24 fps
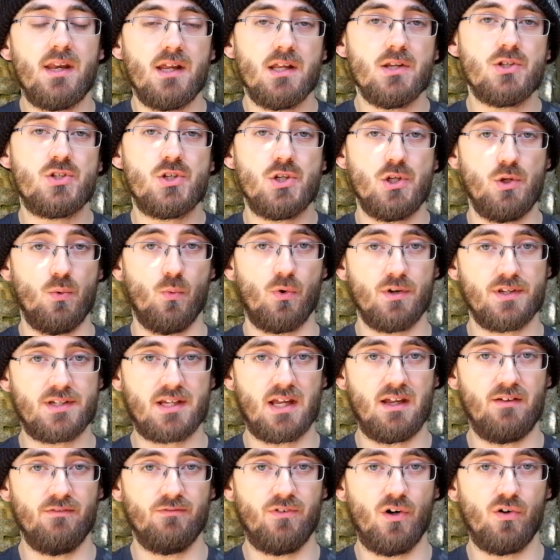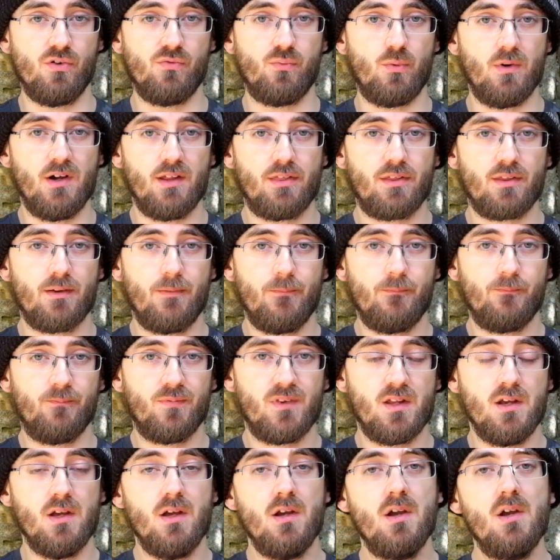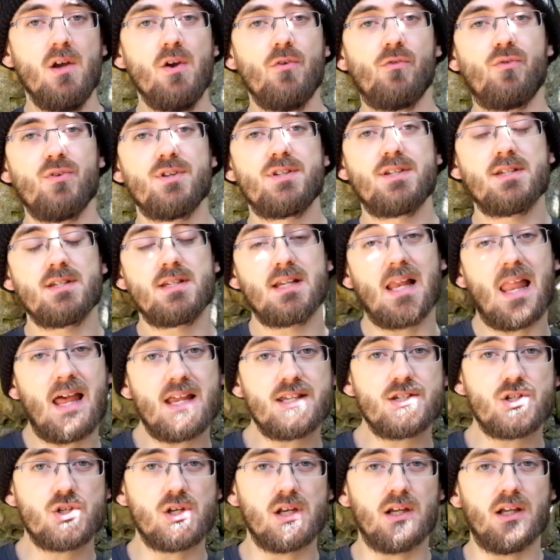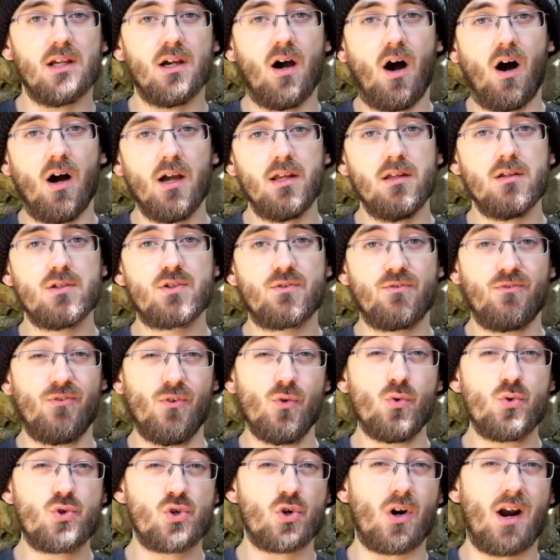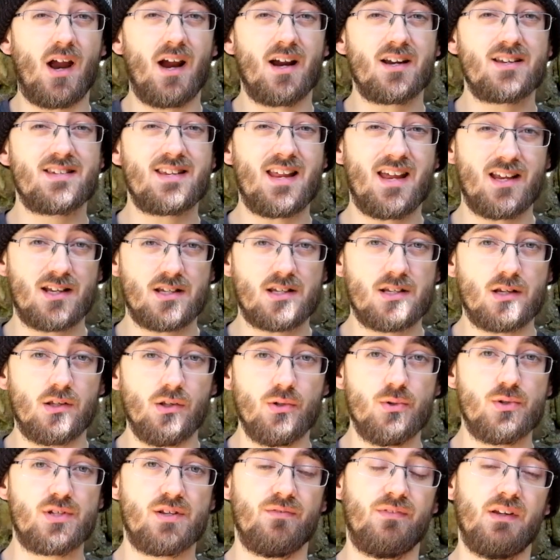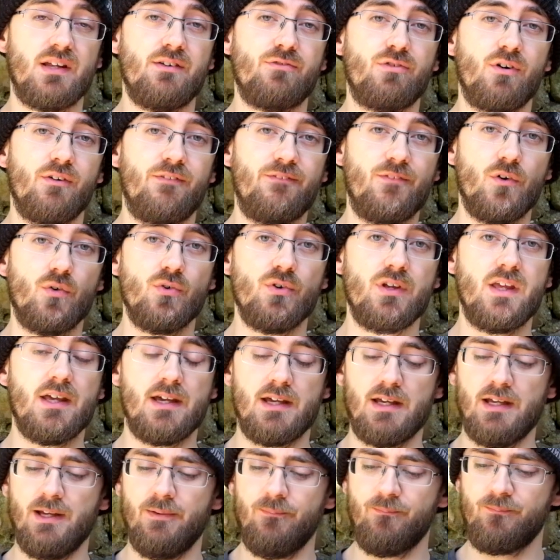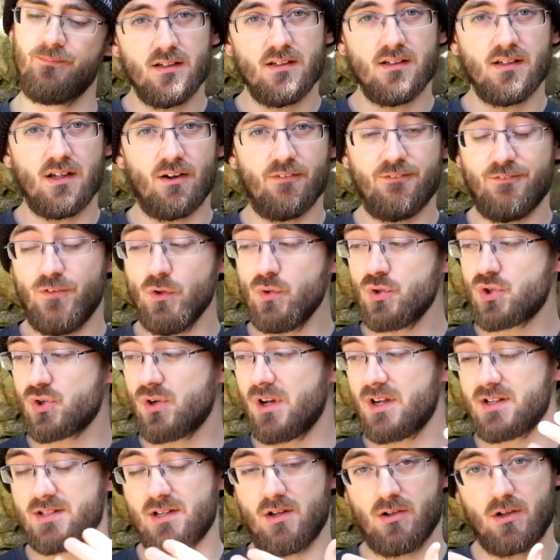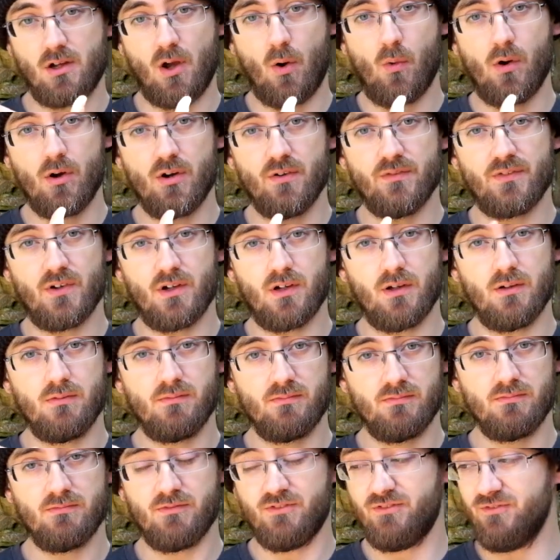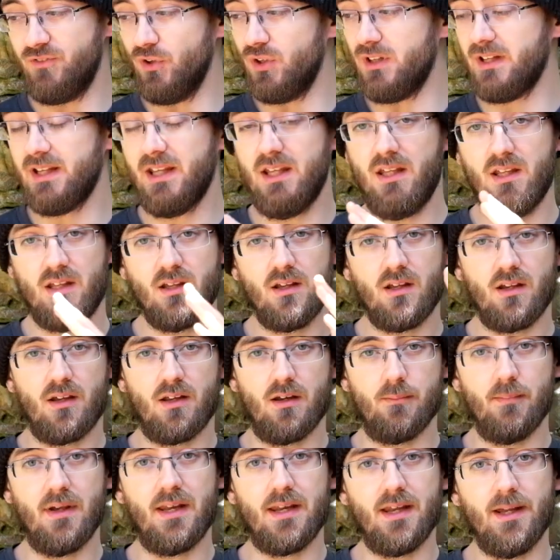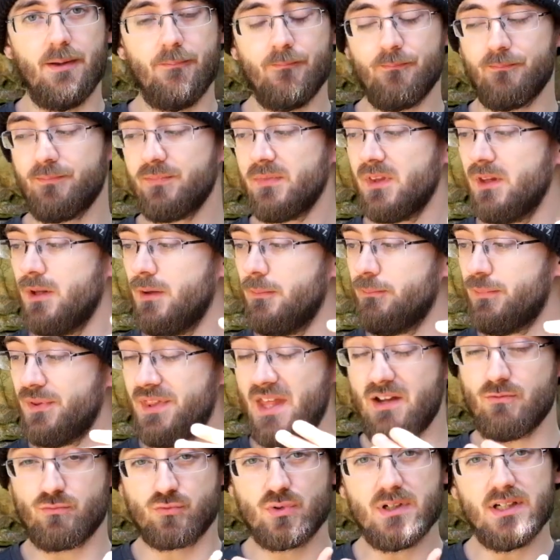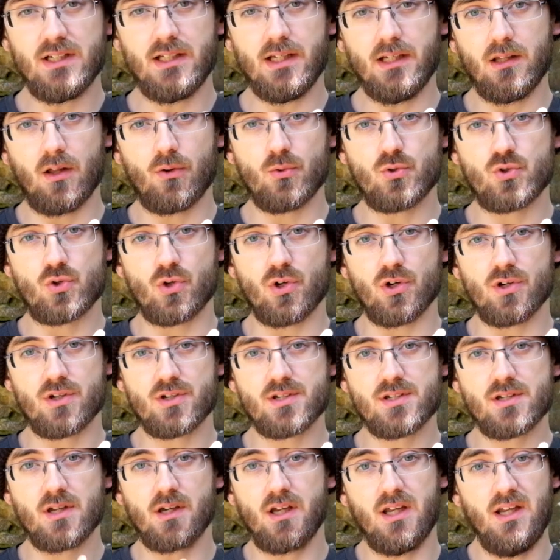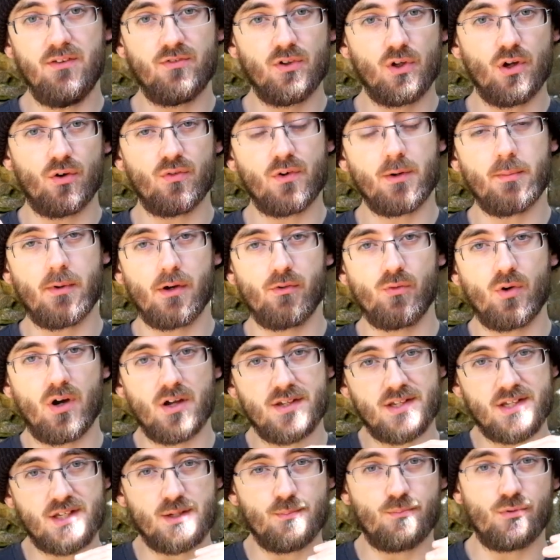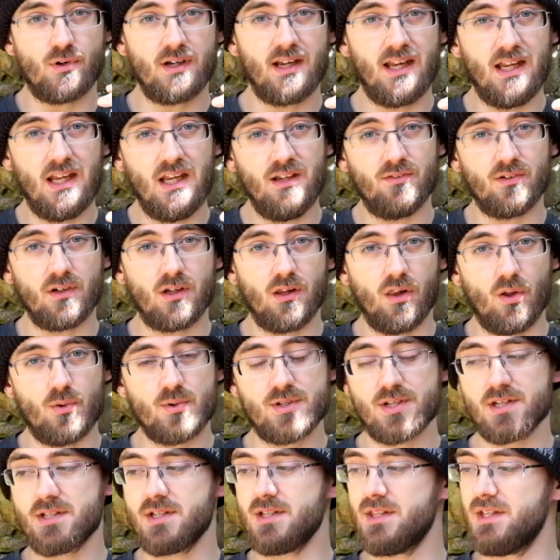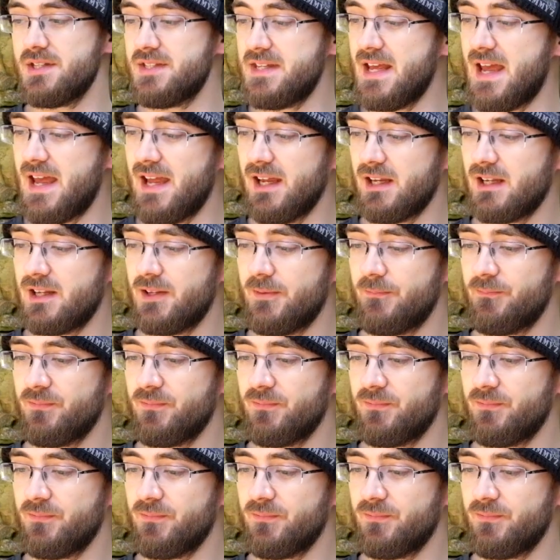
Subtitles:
is you want to get involved with. For instance, last year, I used full tracks exclusively for a full year. Now, full tracks I'll go over fully in a minute, but they're really low trucks, and I even got rid of my risers to bring it even closer to the deck.